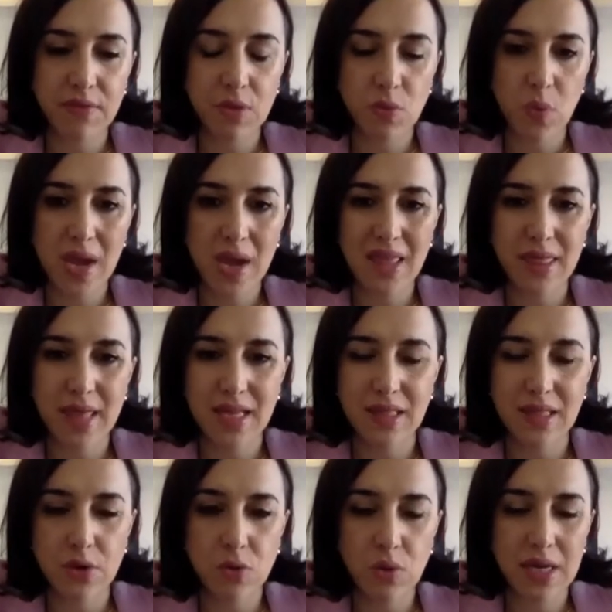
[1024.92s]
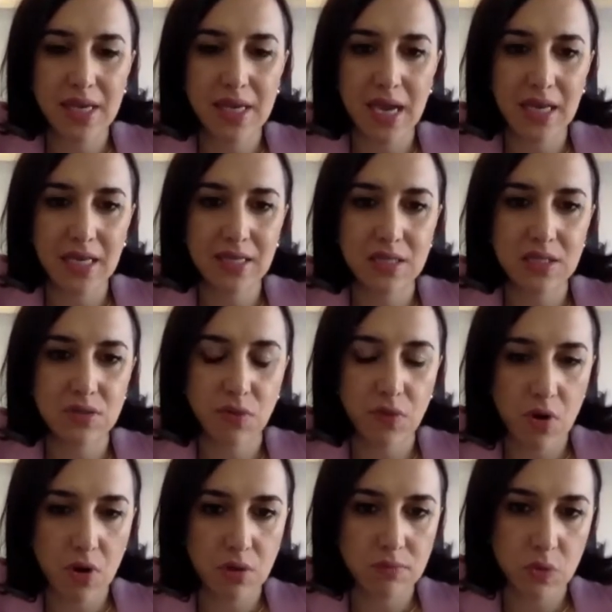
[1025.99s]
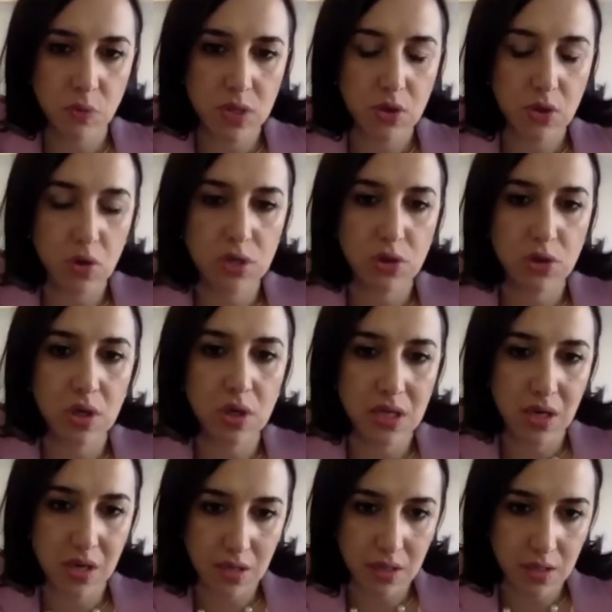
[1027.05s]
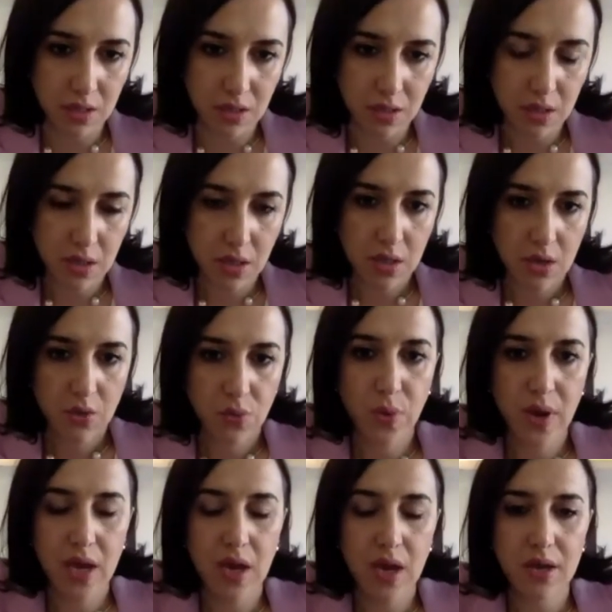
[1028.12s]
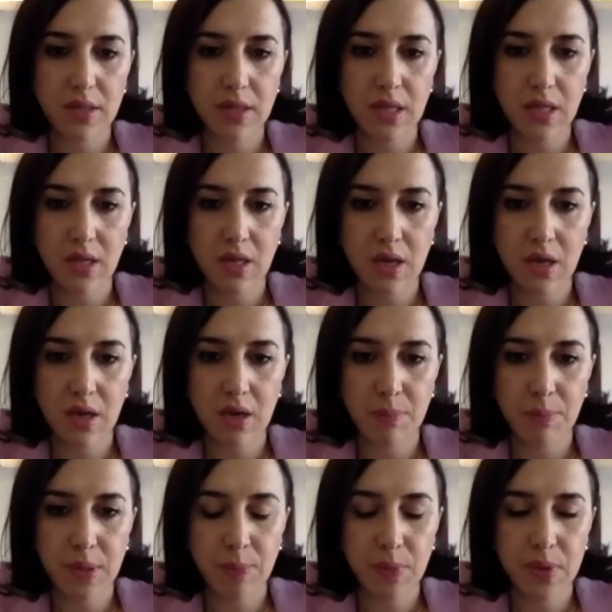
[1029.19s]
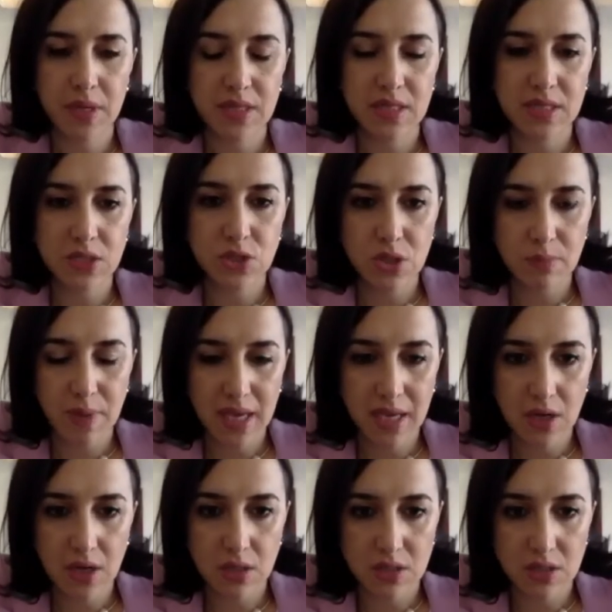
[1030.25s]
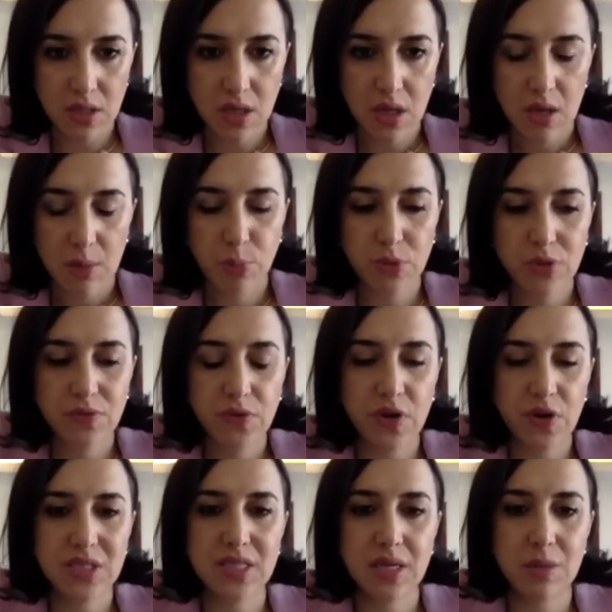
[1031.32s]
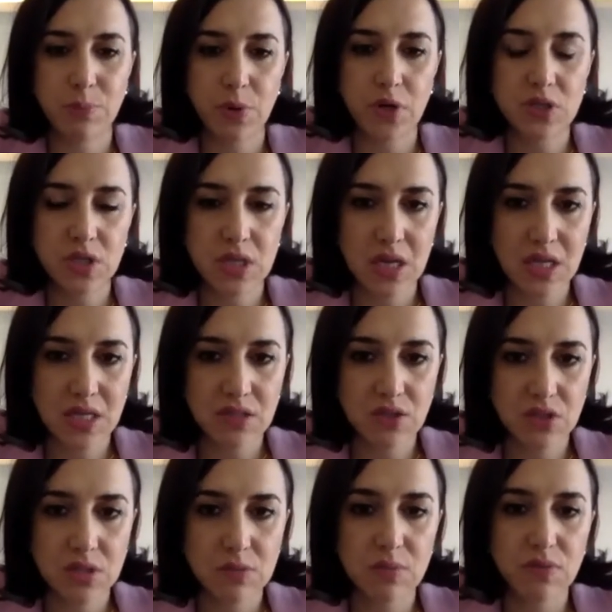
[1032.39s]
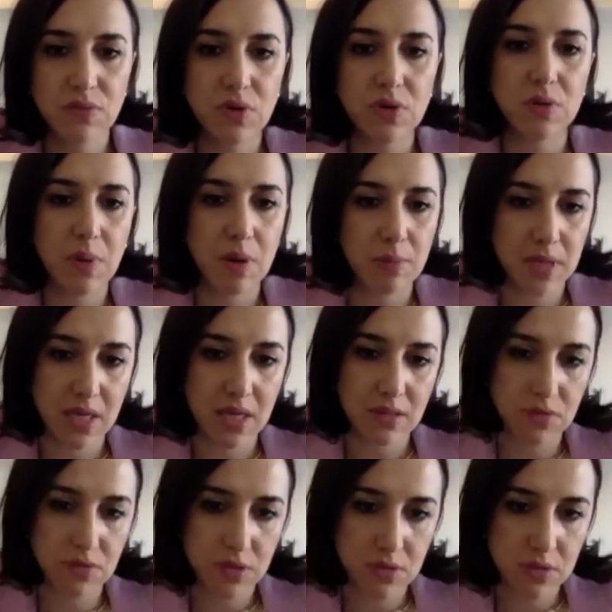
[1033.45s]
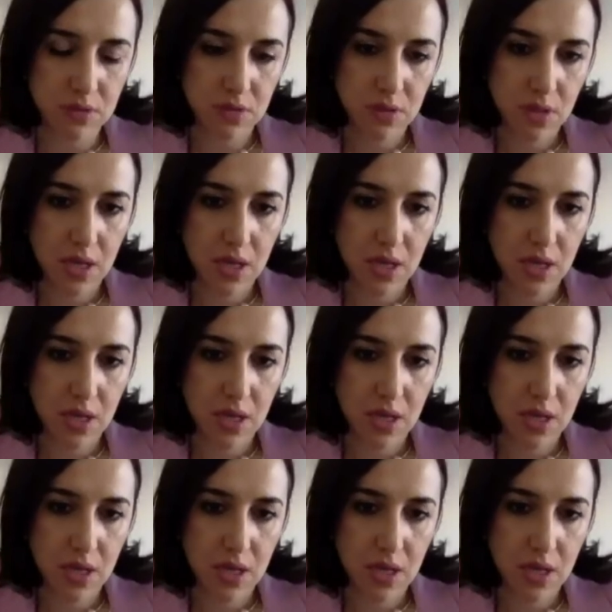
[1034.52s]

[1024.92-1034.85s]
way that the ruling elite is formed, we call it oligarchy, where the people, decision makers, put first their personal interest before the public interest.